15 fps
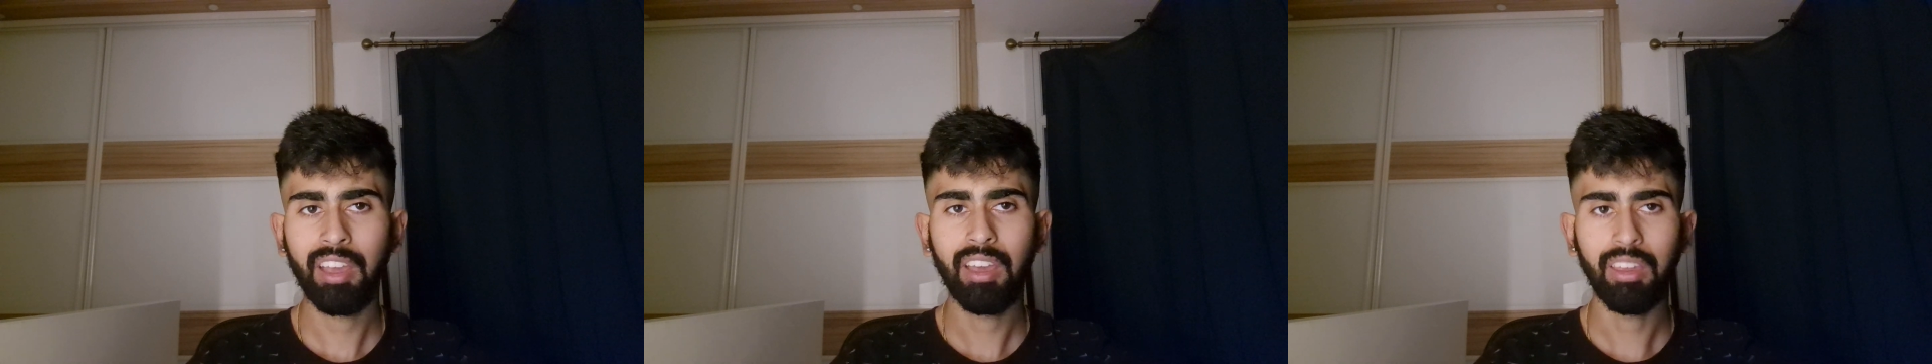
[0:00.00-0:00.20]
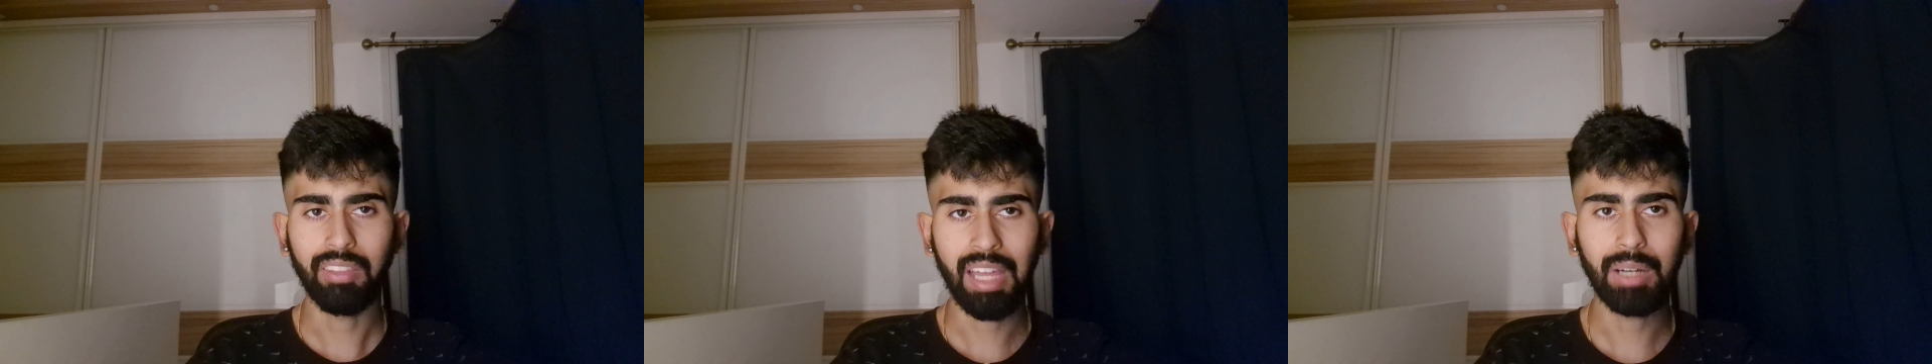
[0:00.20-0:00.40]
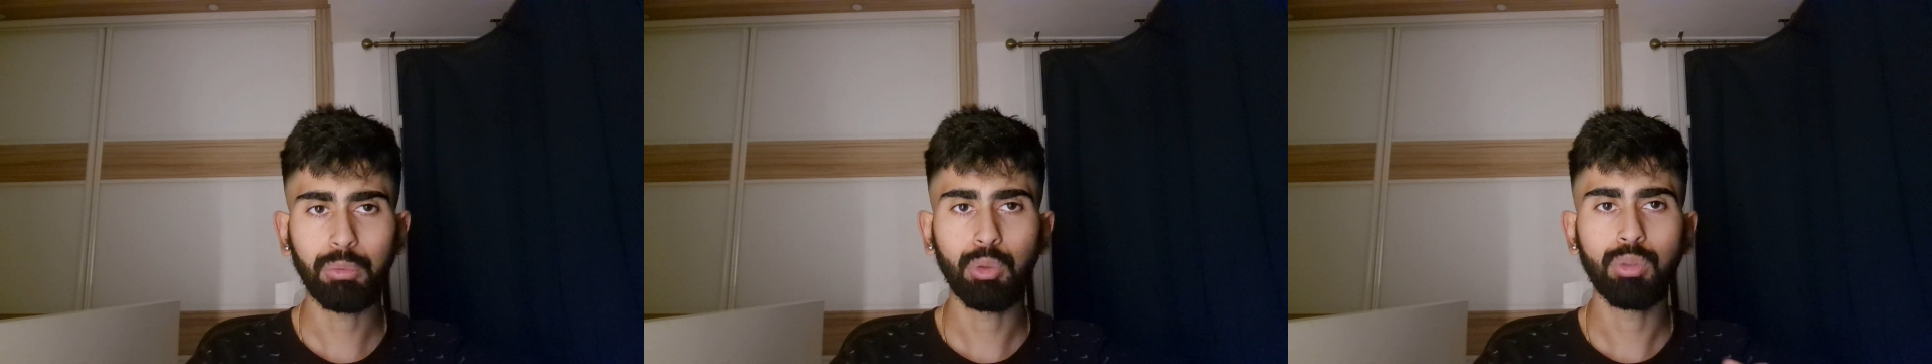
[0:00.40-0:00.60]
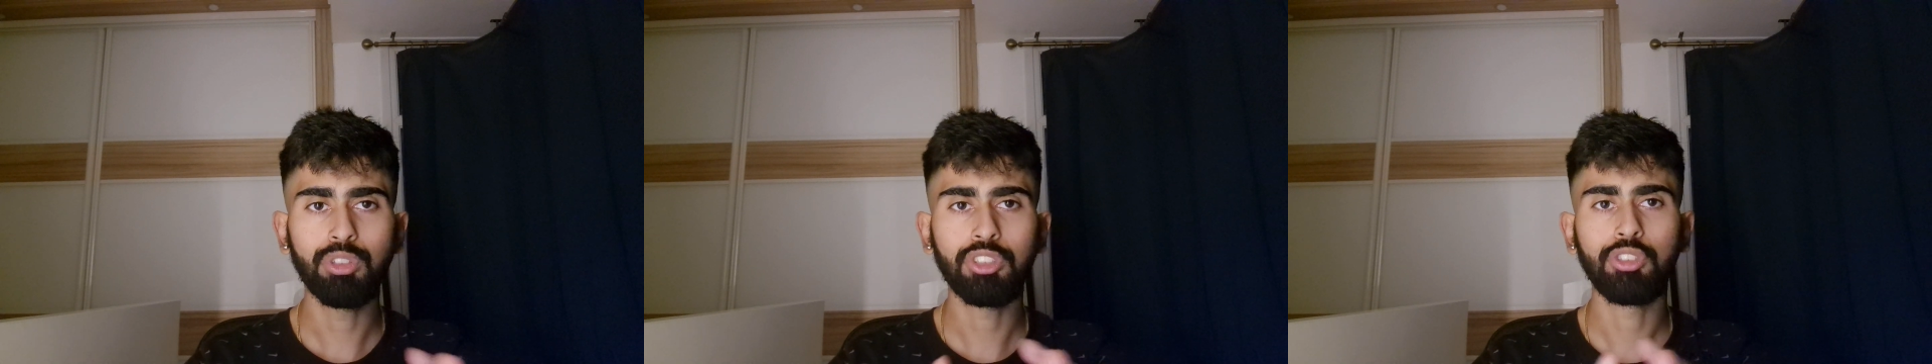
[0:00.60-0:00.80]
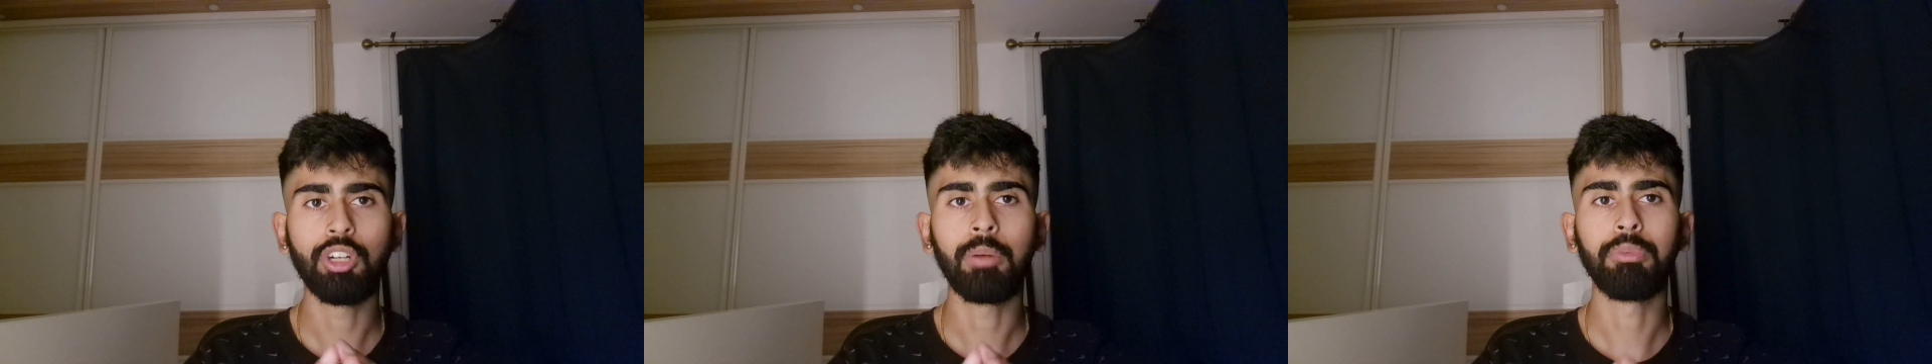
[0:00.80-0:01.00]
that won't
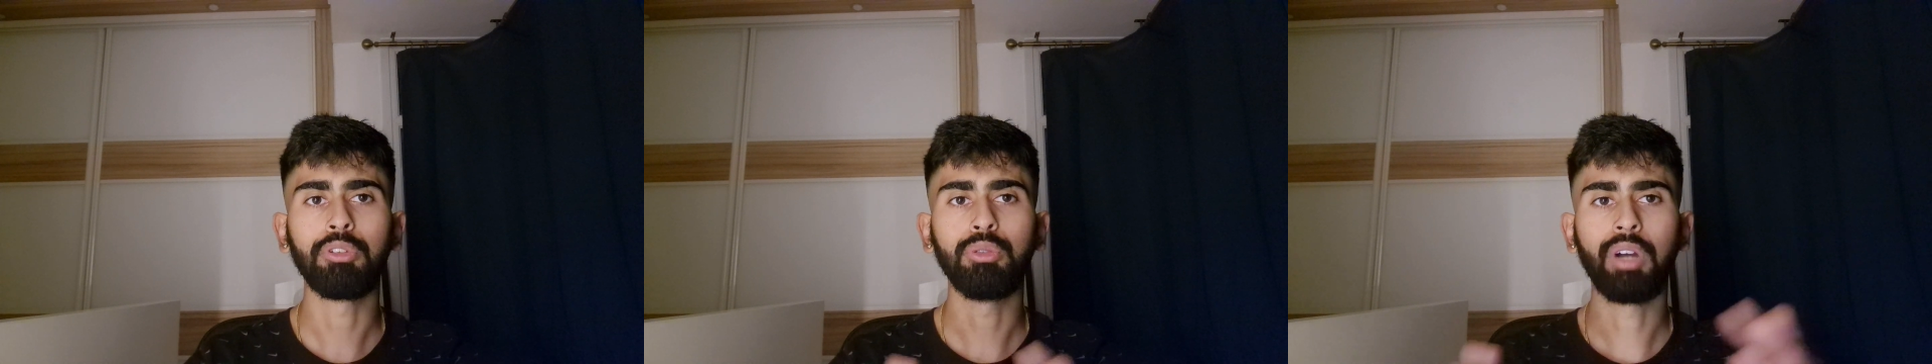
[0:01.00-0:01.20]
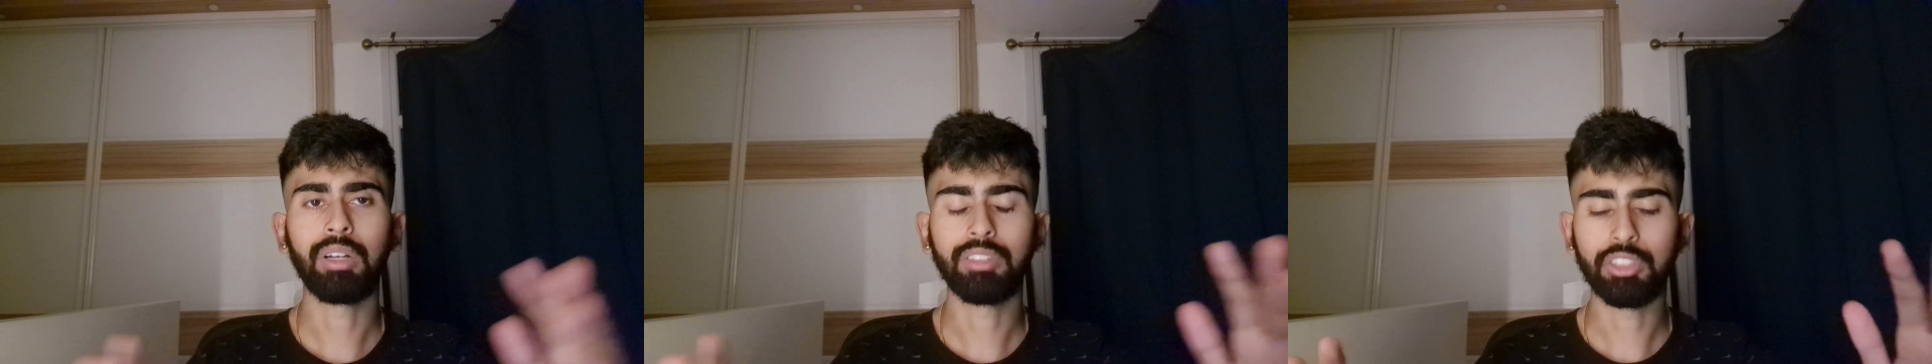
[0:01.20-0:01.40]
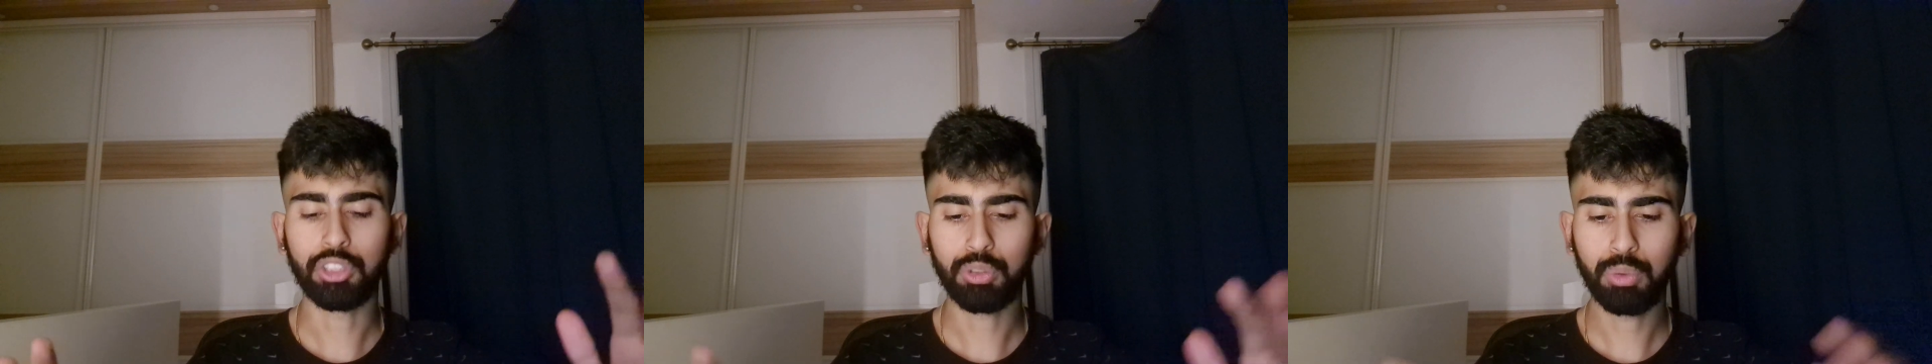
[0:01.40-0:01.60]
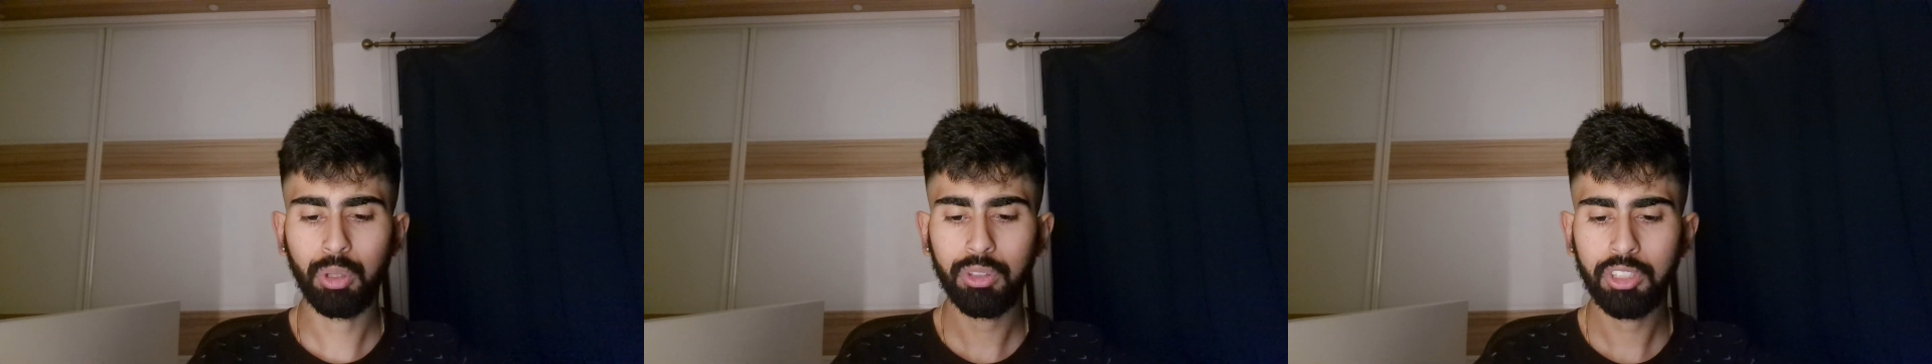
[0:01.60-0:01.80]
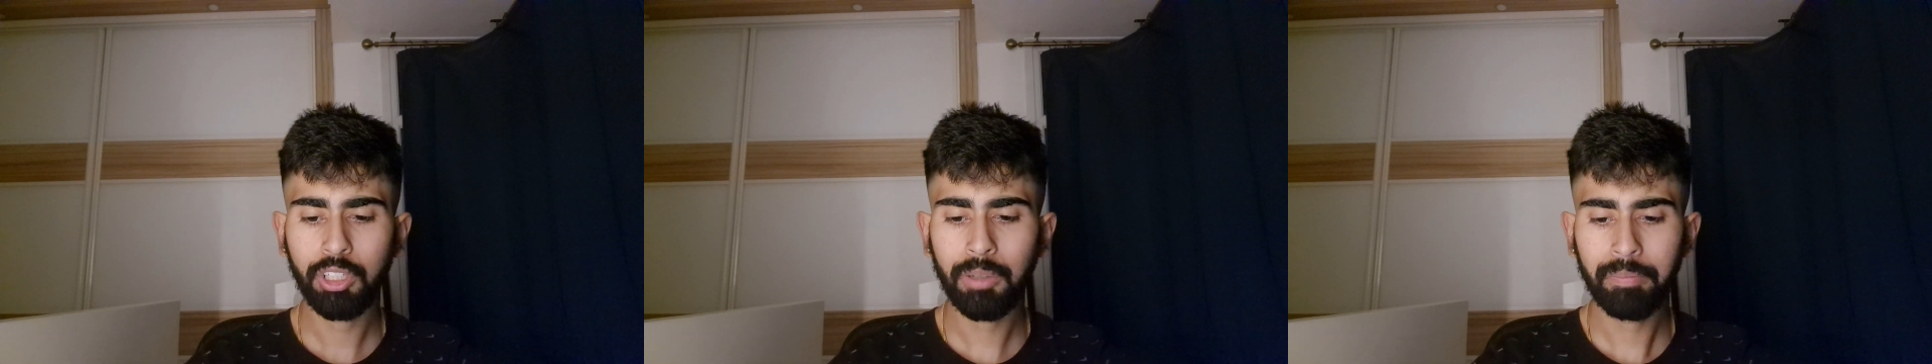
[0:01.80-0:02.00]
stop throughout his
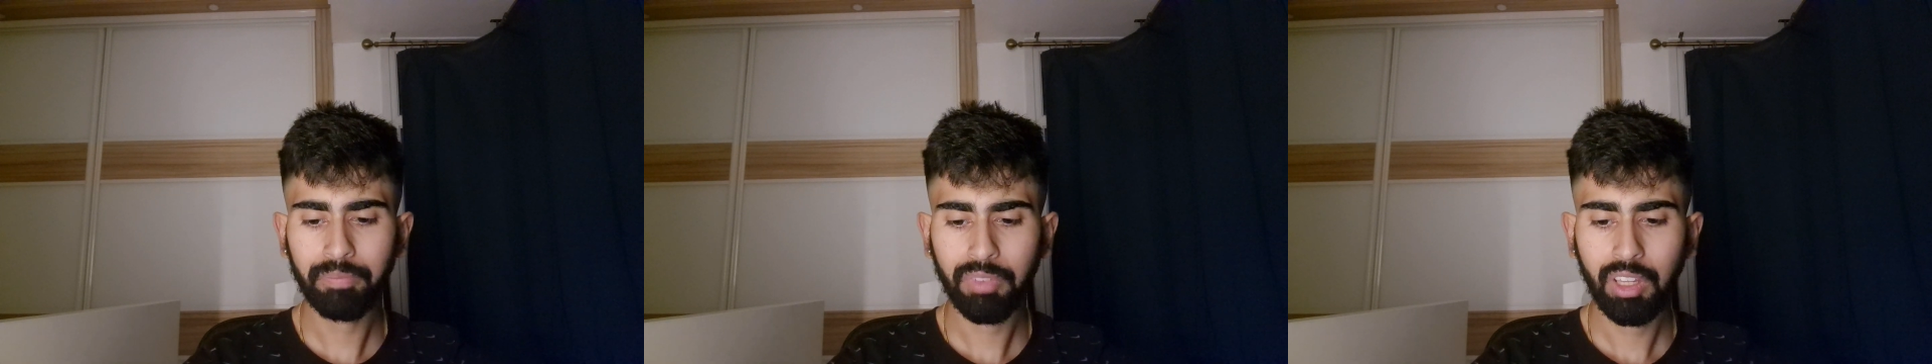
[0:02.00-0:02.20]
quota.